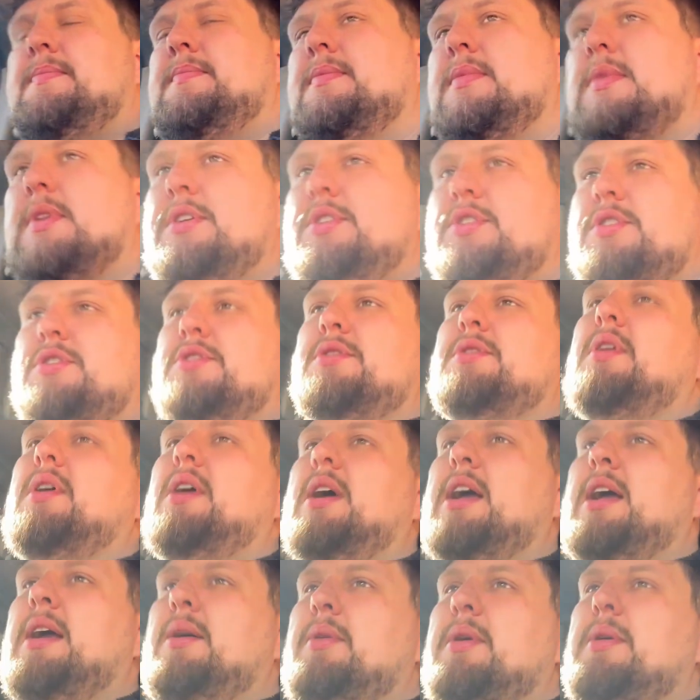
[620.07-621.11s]
It's just not
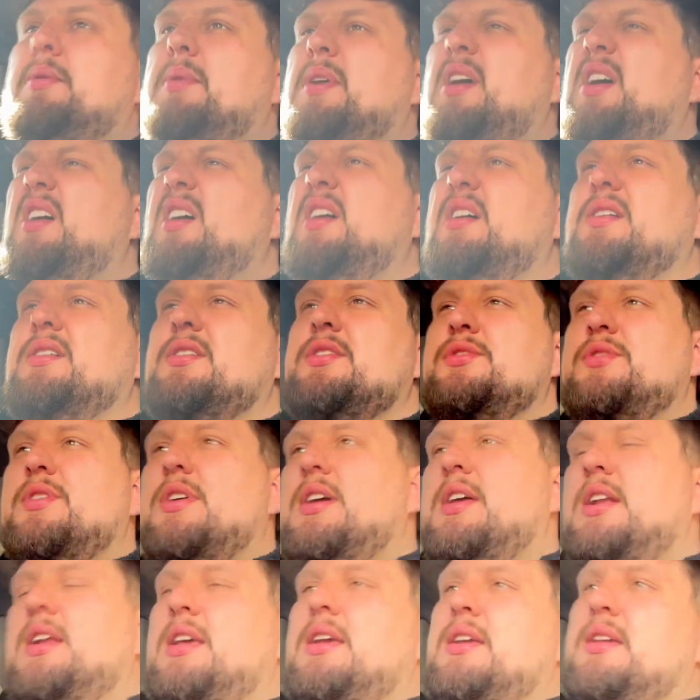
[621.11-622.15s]
how it works,
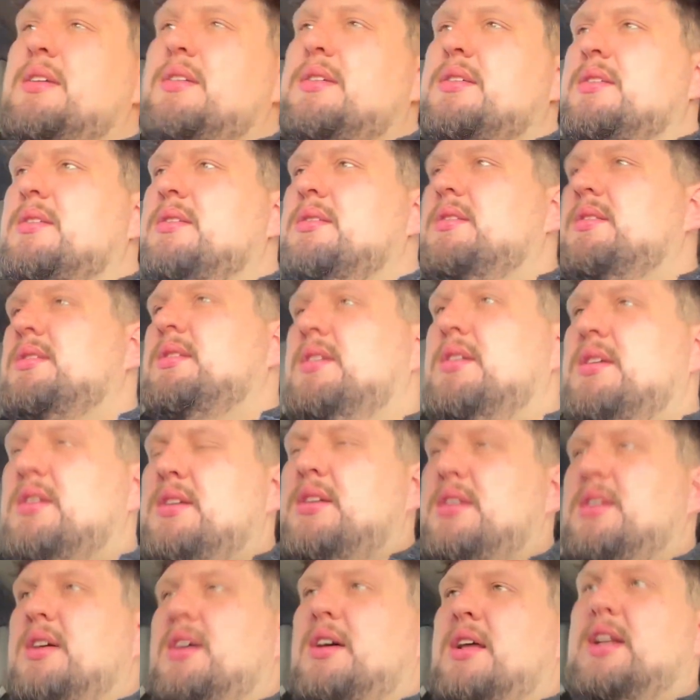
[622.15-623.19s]
really.
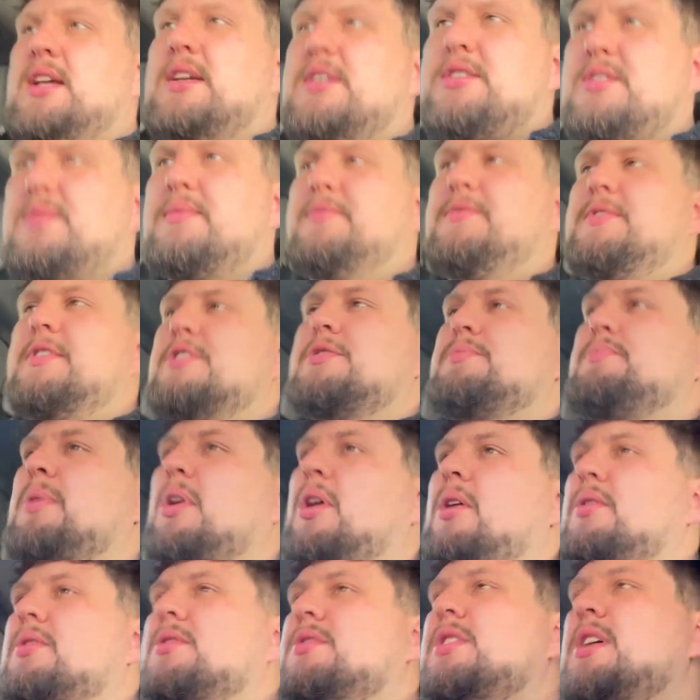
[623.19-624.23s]
Unless something's
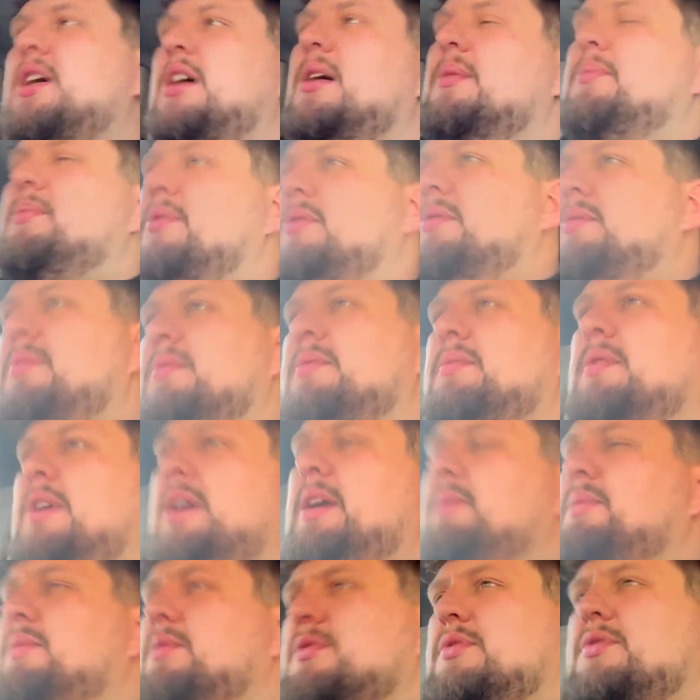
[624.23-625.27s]
blocked up,
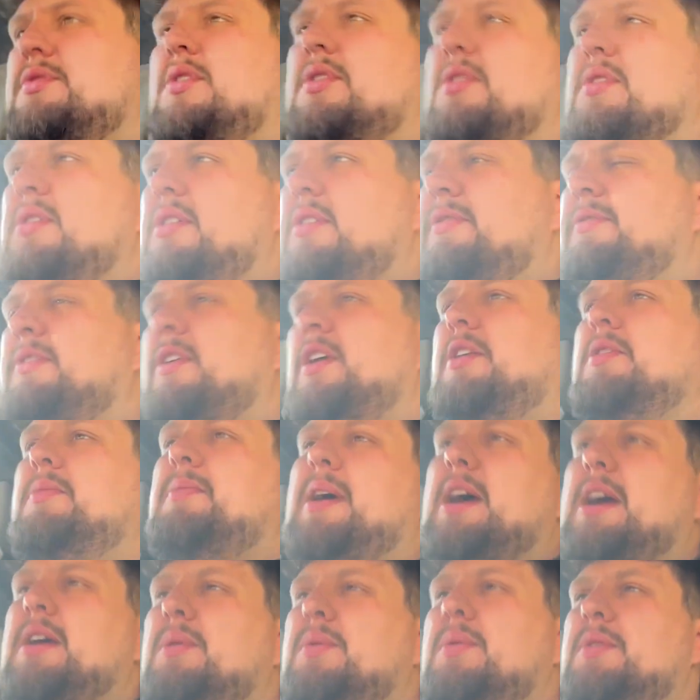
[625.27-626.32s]
it's not going to flow
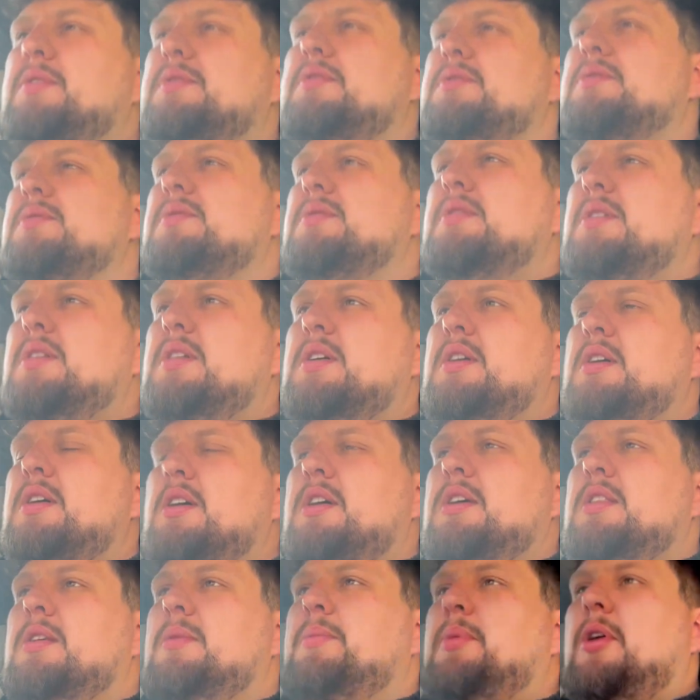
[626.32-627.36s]
backwards.
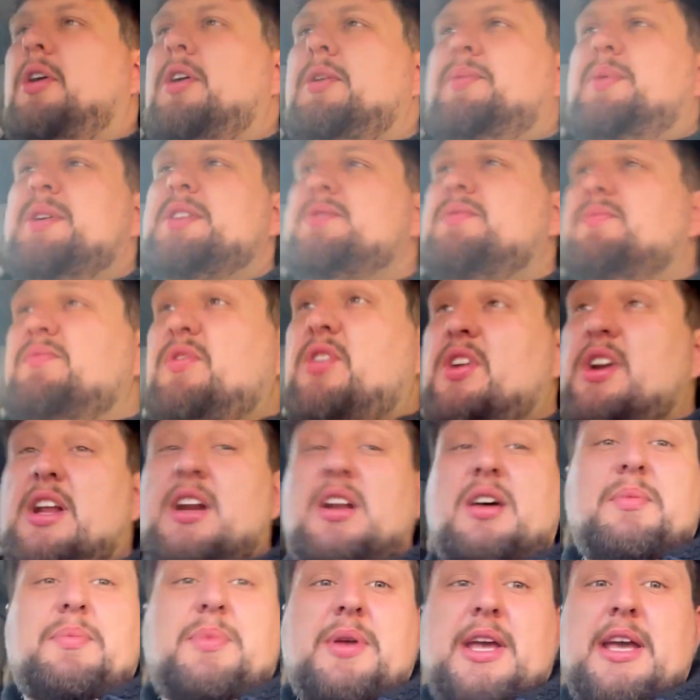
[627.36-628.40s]
The pipe isn't running
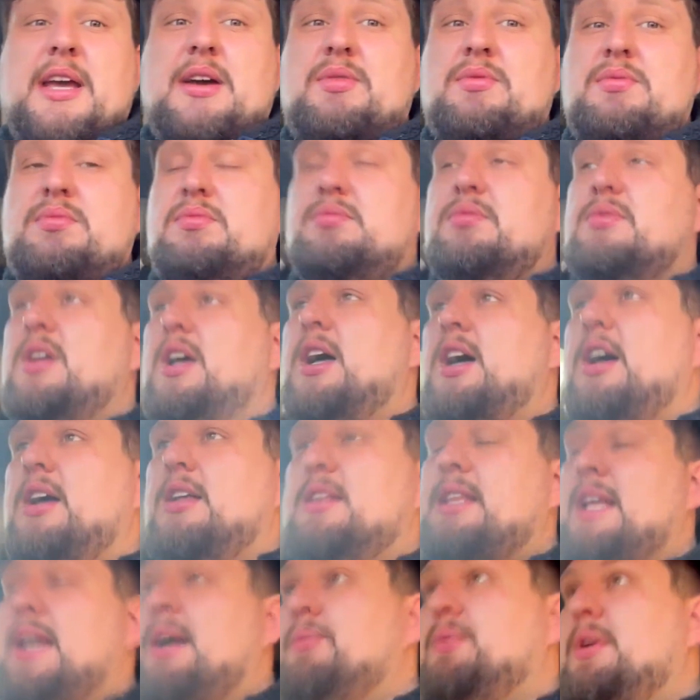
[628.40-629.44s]

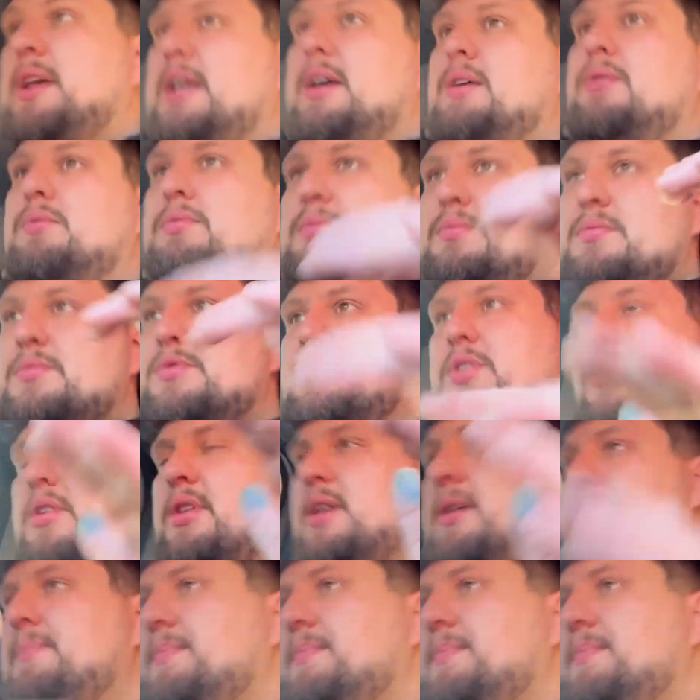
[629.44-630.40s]
downhill, sorry,